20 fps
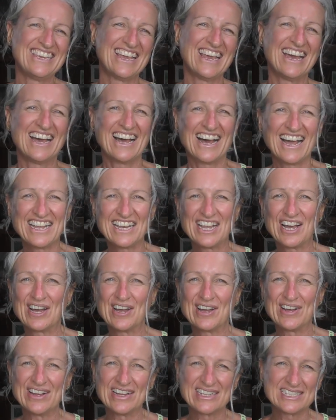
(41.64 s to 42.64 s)
yeah, I
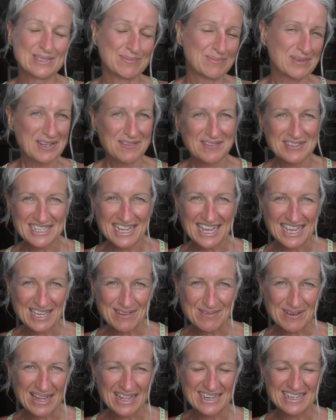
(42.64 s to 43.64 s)
know, it's a bit of a
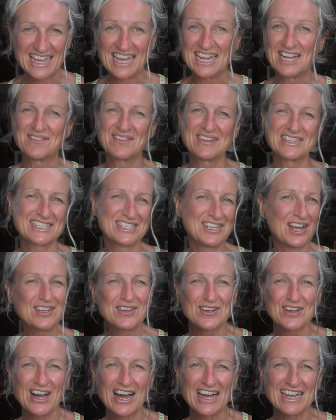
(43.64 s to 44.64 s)
techie one, and if it's not
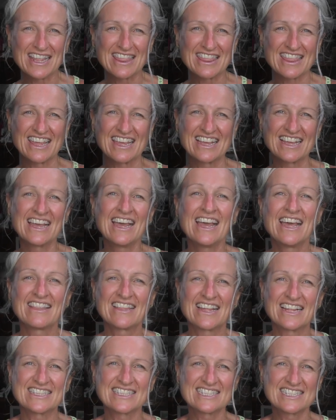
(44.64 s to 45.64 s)
your kind of thing,
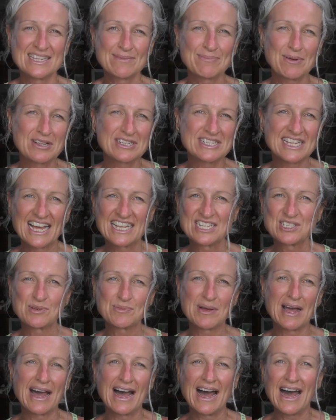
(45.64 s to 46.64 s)
then slip on down to
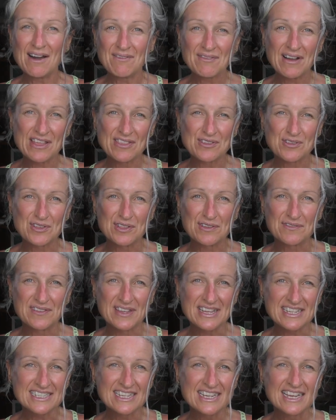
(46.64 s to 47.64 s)
about halfway through the
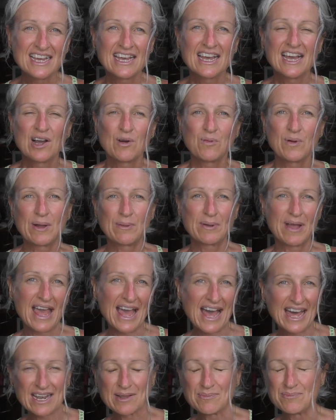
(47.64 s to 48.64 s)
vid, where we're
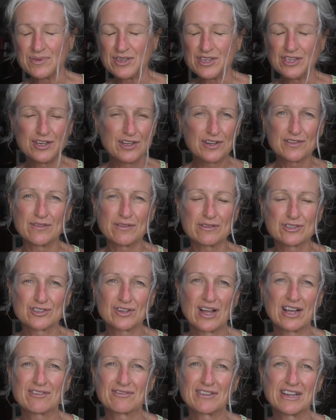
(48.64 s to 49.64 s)
out at beautiful
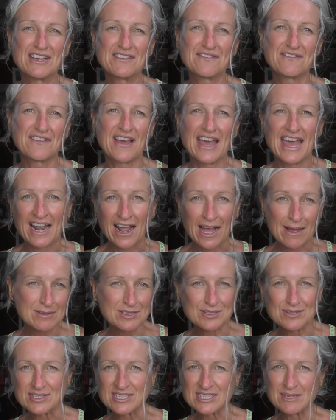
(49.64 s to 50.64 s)
Trunk Reef, and
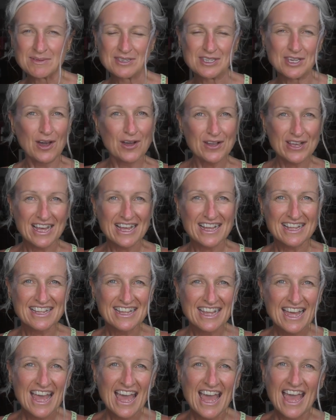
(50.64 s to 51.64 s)
I'm doing some yoga,
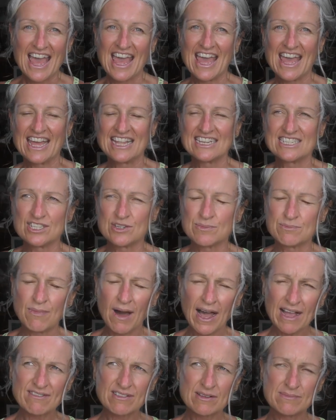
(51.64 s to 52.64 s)
and you
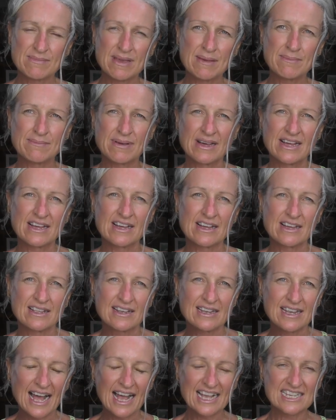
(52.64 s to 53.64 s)
might
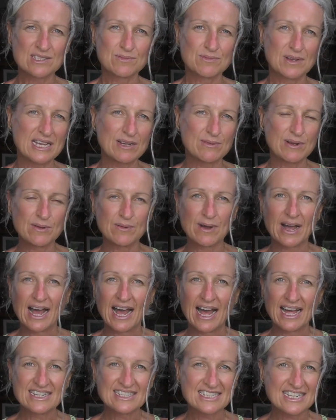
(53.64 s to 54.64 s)
remember last week we were
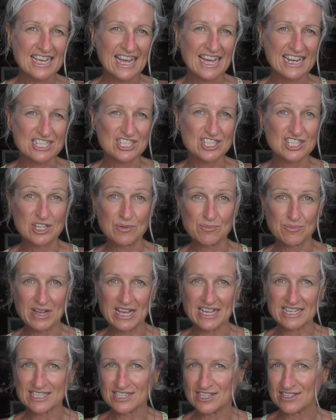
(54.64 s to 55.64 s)
hunting out a
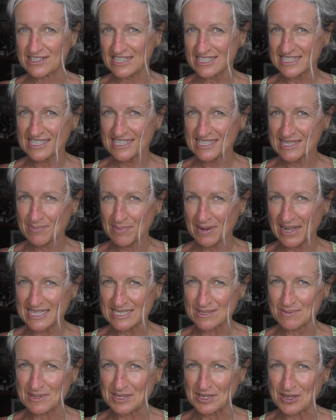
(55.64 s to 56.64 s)
shipwreck, so this is the
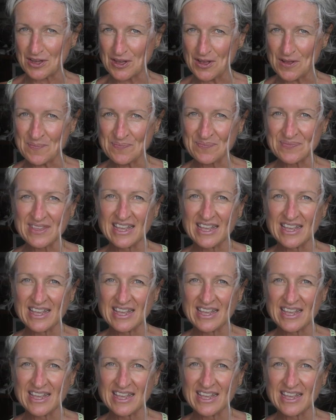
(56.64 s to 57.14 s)
place we go